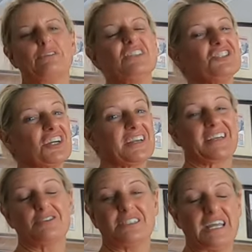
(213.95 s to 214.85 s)
I'm gonna try to
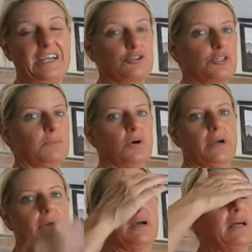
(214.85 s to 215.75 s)
go today or
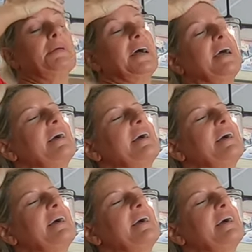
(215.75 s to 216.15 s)
tomorrow, but I